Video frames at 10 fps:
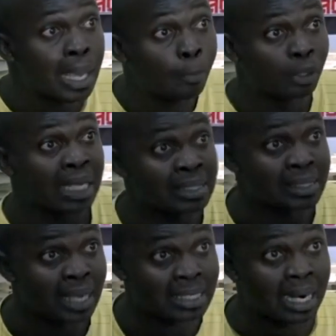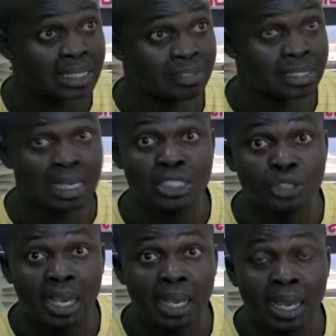protesting as an activist in
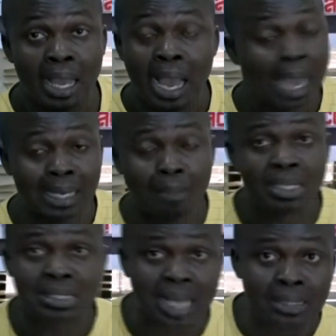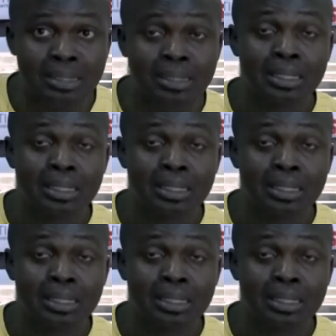Nigeria. And that means that